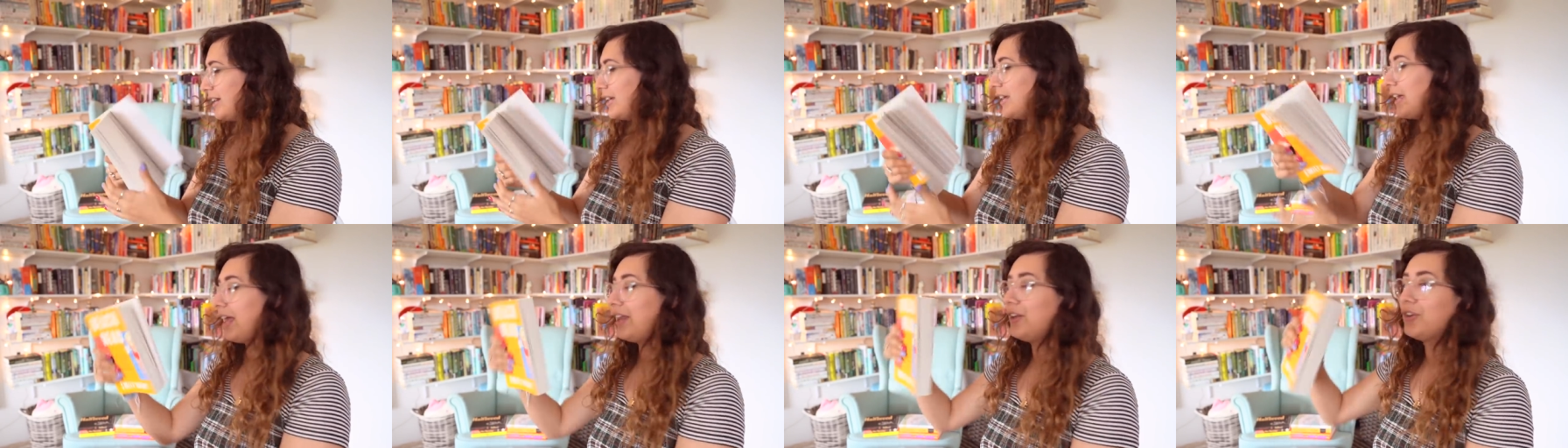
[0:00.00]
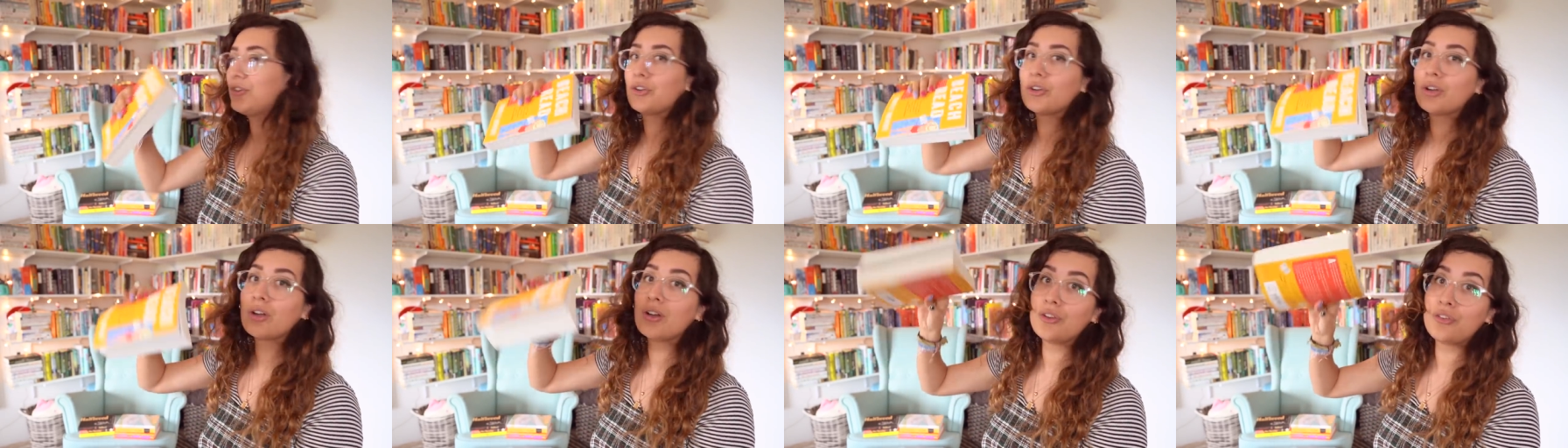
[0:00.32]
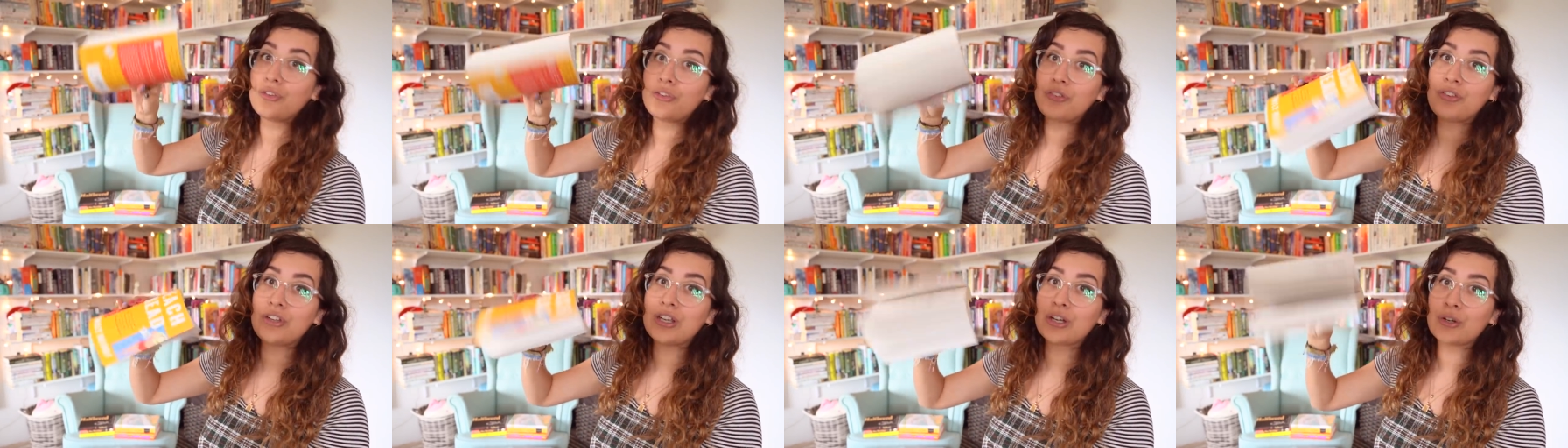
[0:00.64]
And
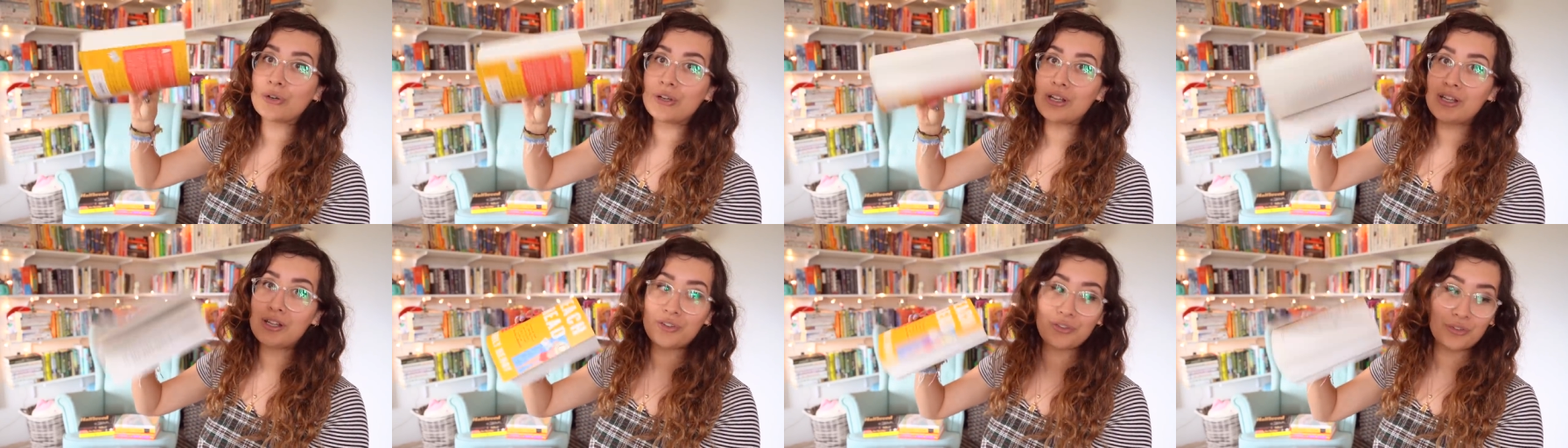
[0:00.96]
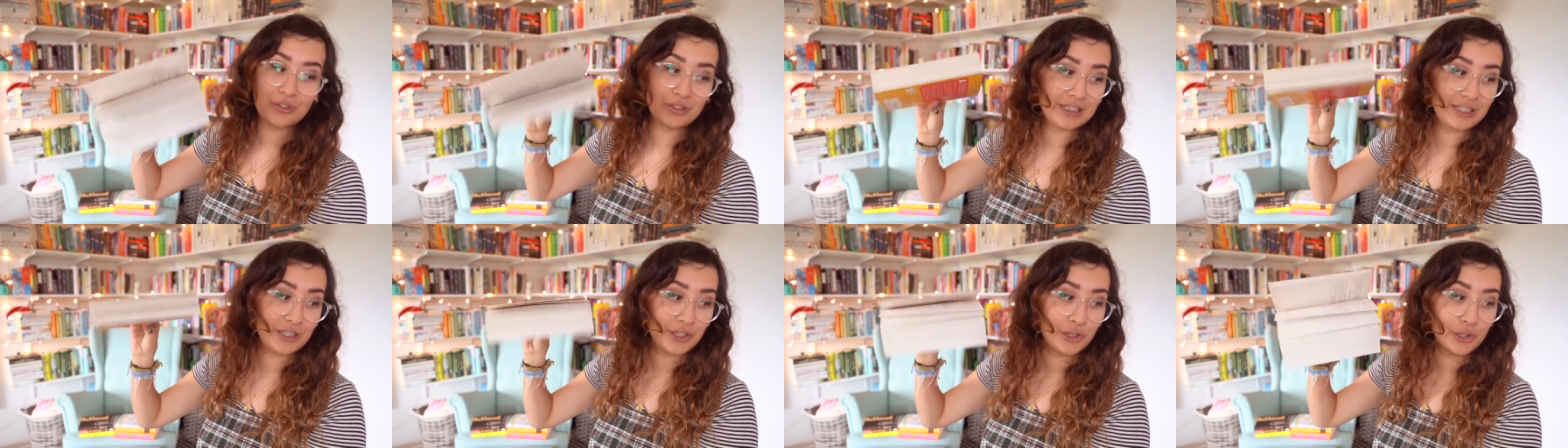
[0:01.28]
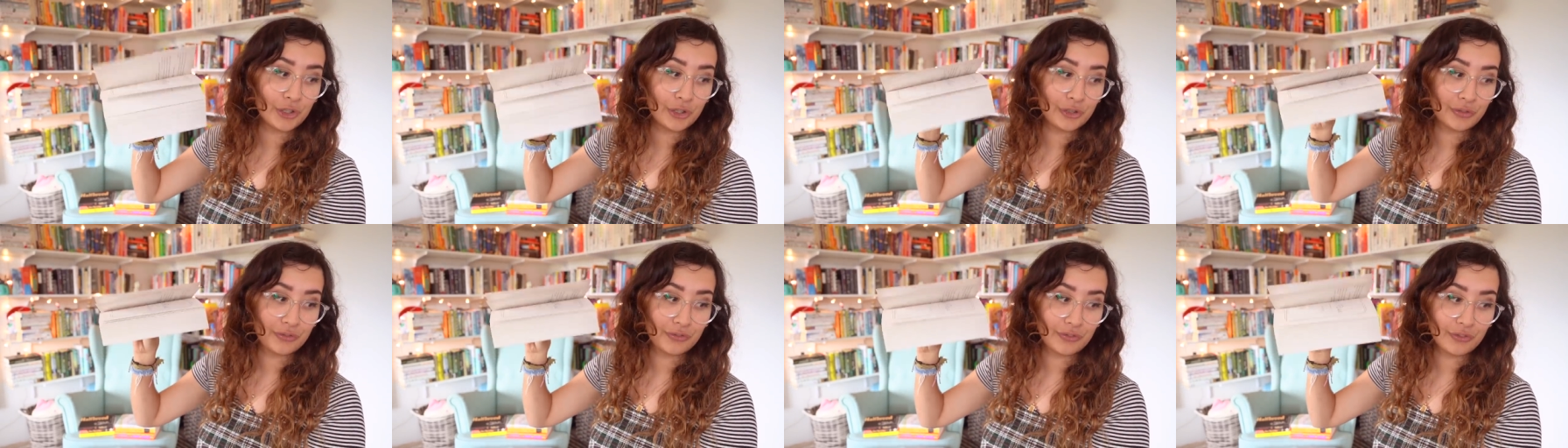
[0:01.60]
seriously
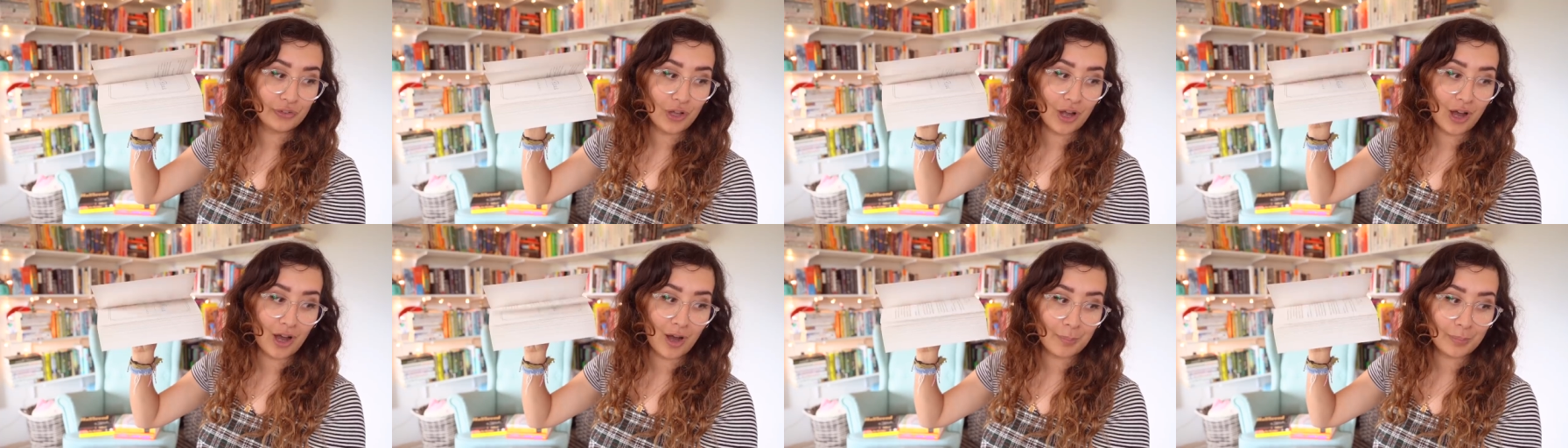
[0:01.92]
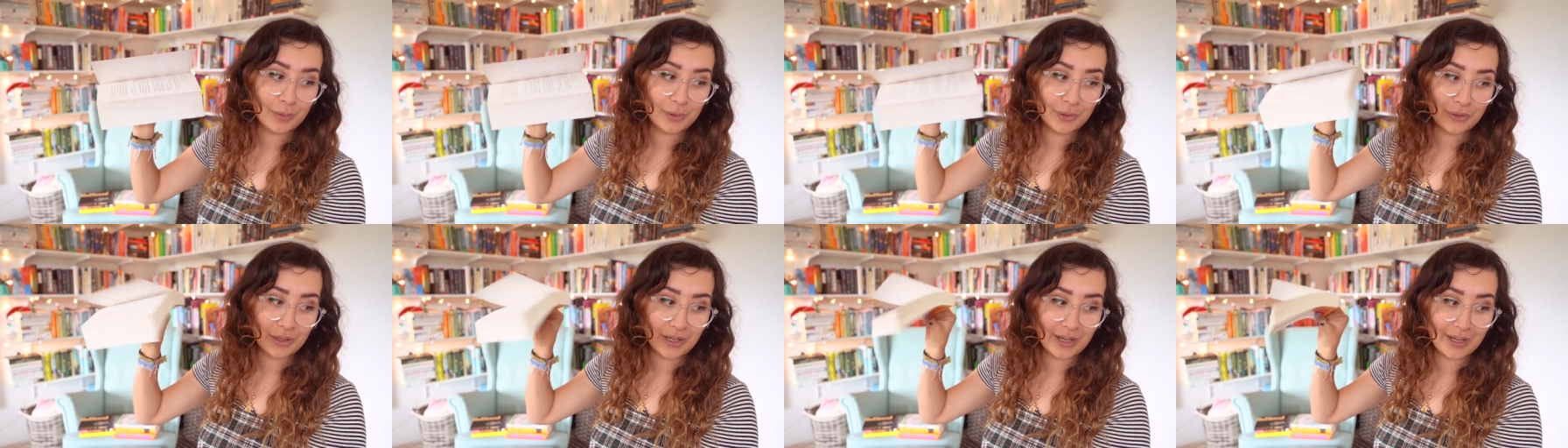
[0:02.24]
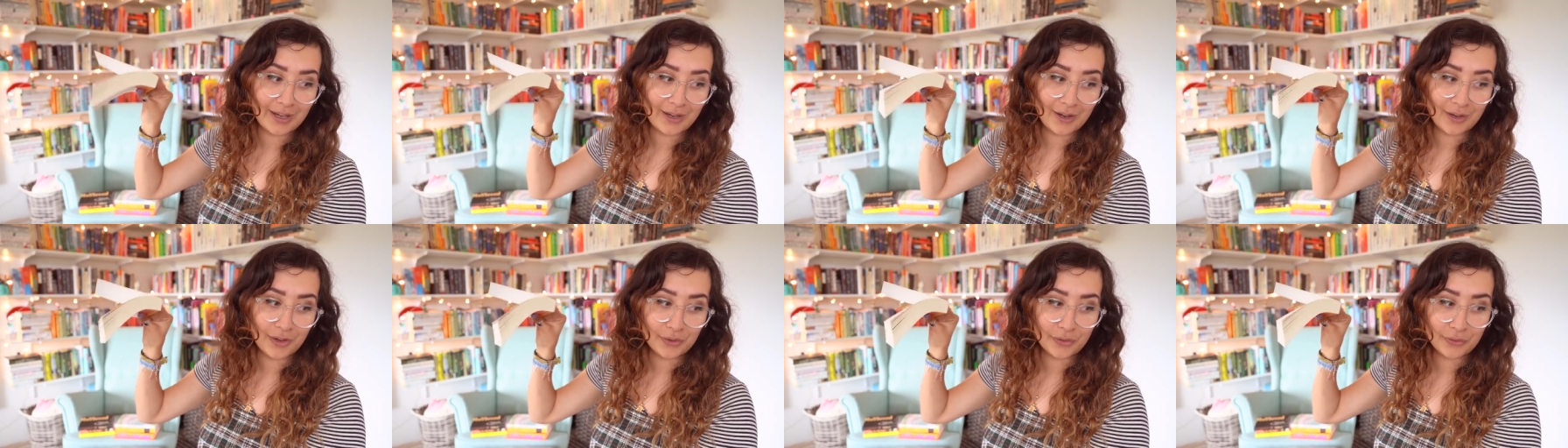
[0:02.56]
good flop,
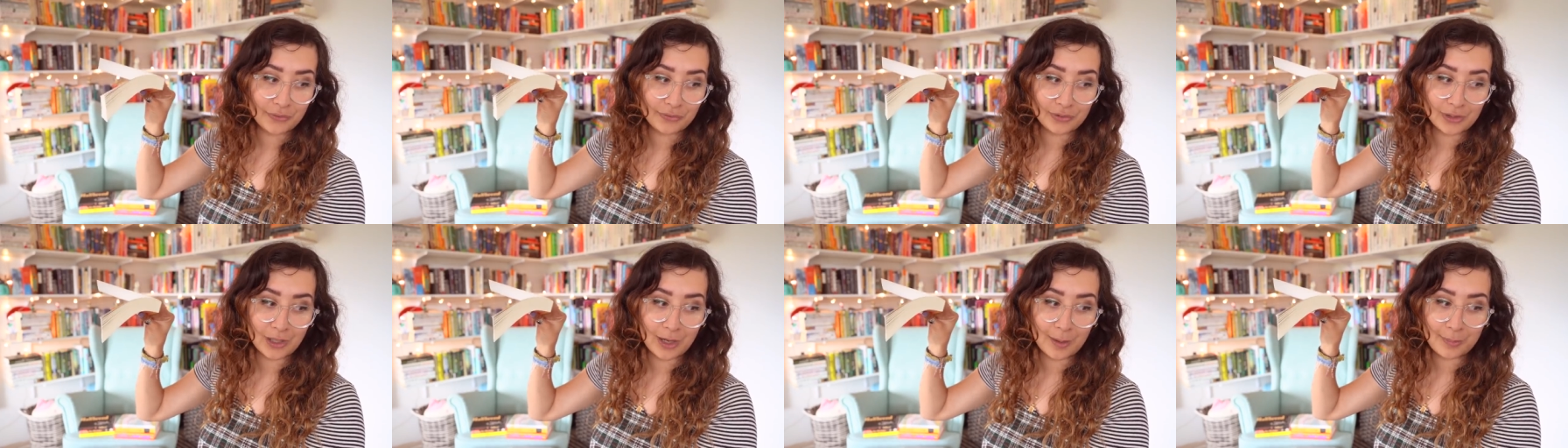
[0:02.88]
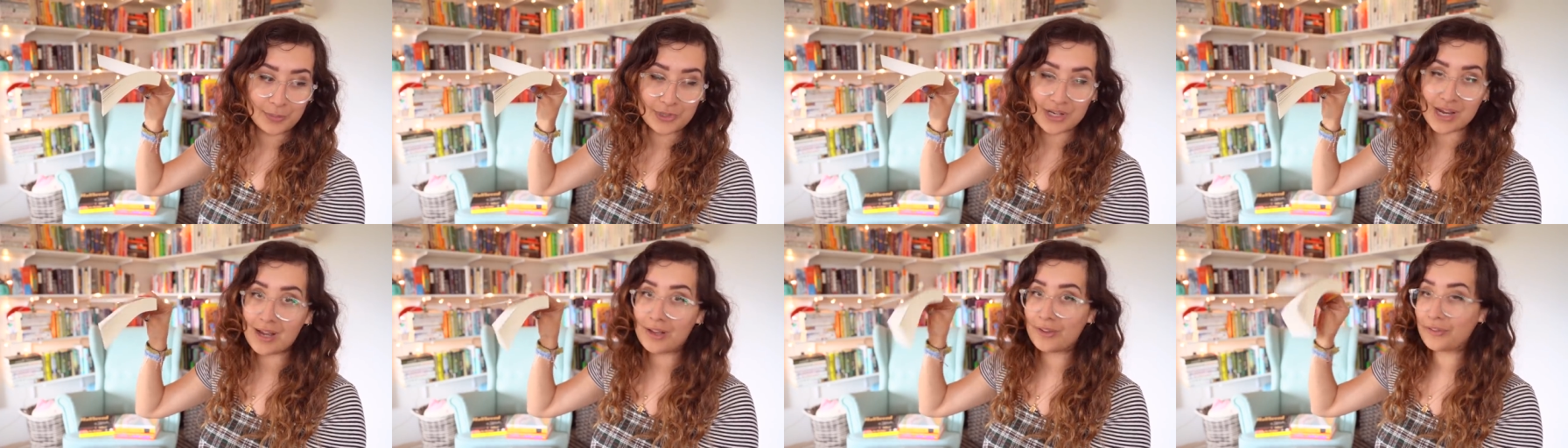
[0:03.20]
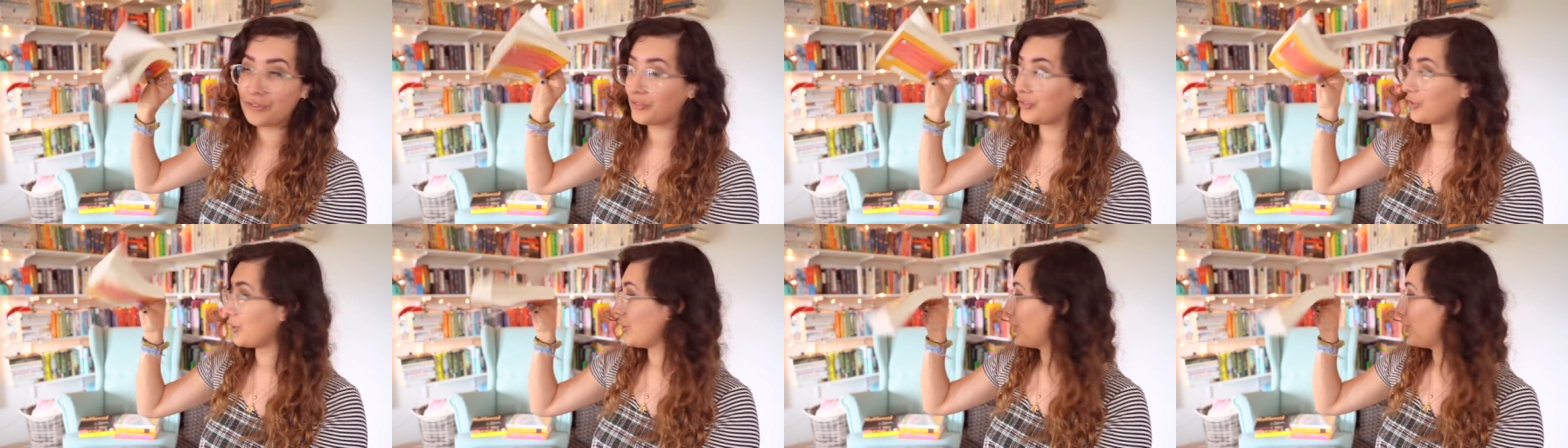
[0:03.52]
okay? On the flop test,